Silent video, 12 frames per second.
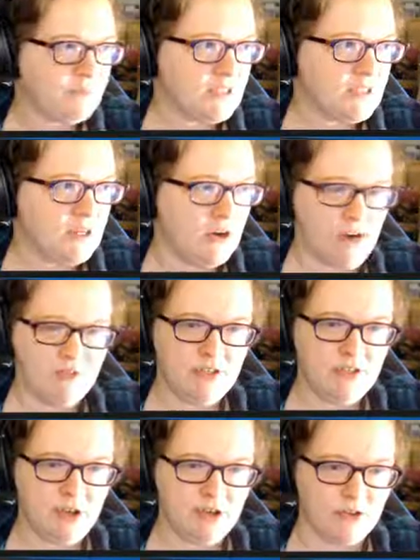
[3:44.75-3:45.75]
after you've
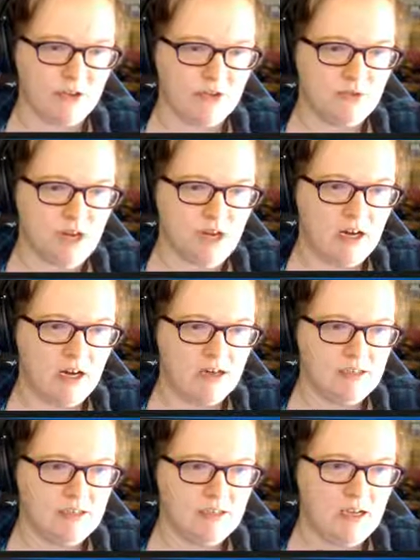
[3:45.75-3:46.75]
gone through
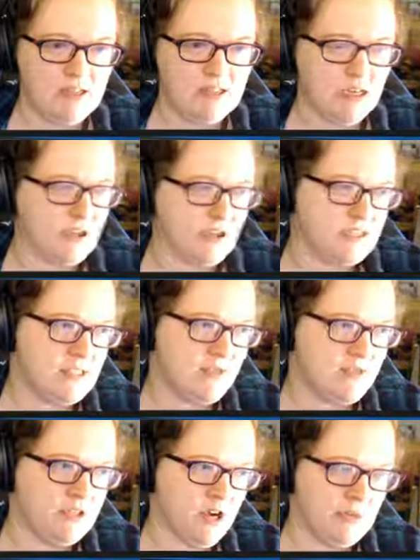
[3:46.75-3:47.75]
and done all the stuff
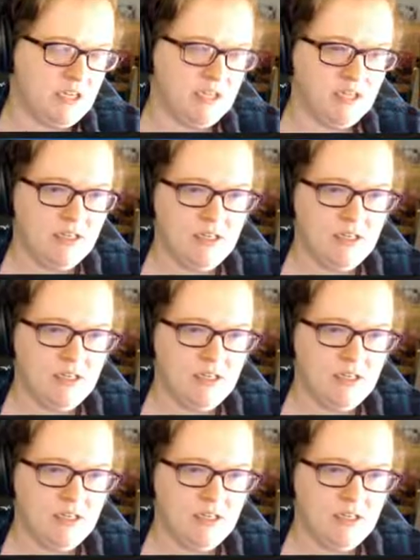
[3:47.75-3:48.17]
with Nami,